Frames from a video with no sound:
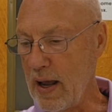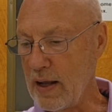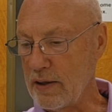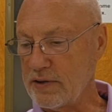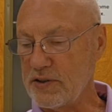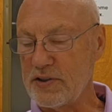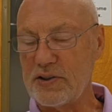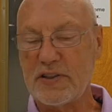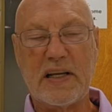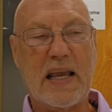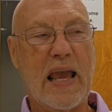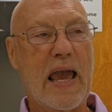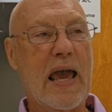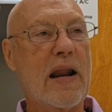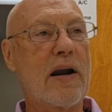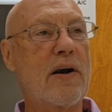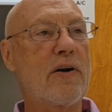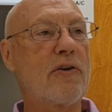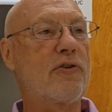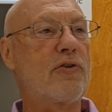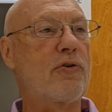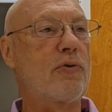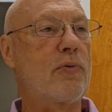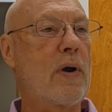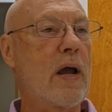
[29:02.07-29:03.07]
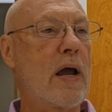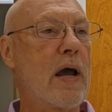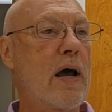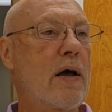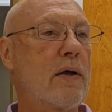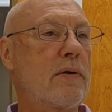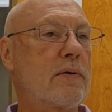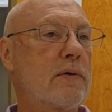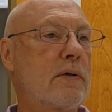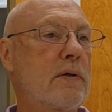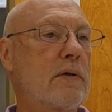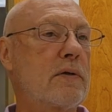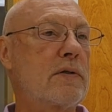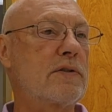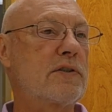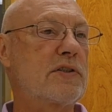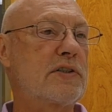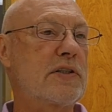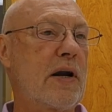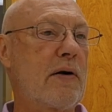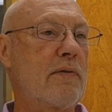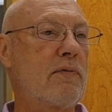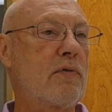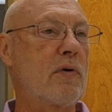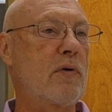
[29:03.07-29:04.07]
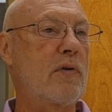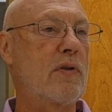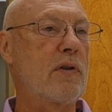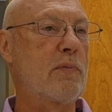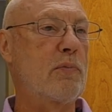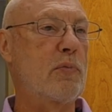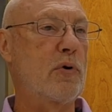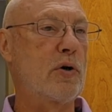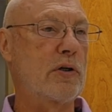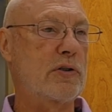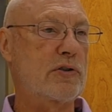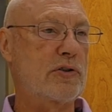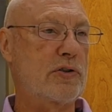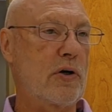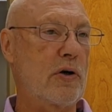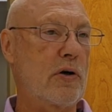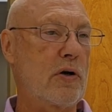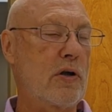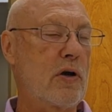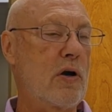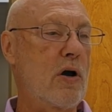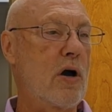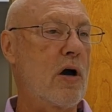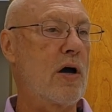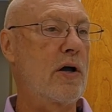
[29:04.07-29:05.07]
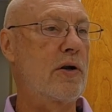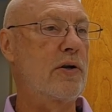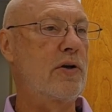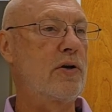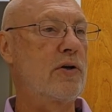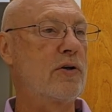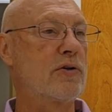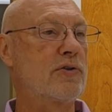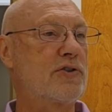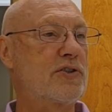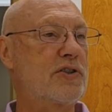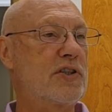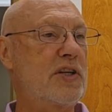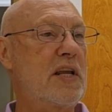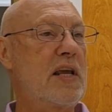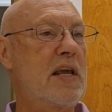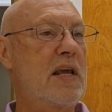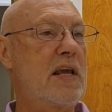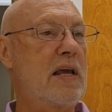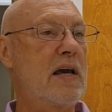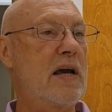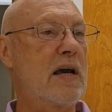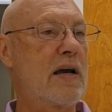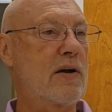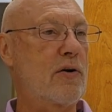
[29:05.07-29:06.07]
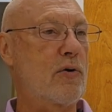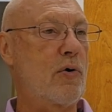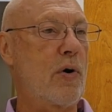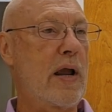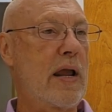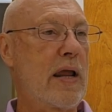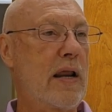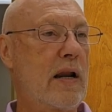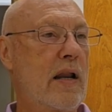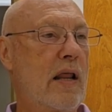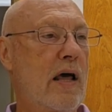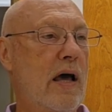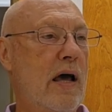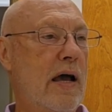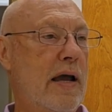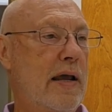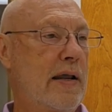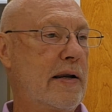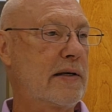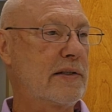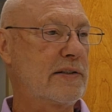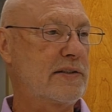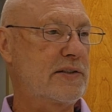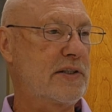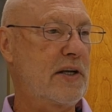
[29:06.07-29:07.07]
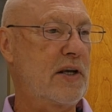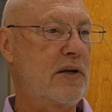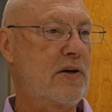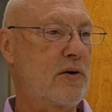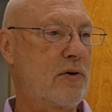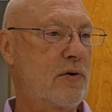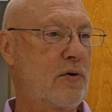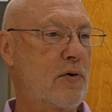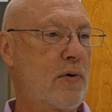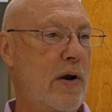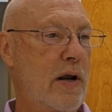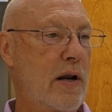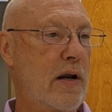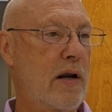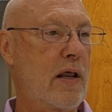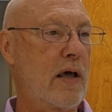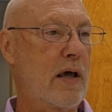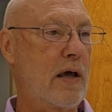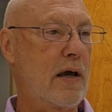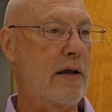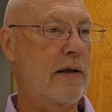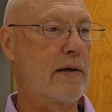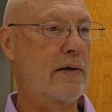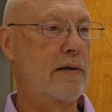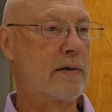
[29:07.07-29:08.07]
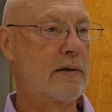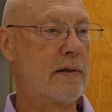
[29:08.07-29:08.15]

scattered throughout several of the books early on, you'll see a gray line, a single gray line.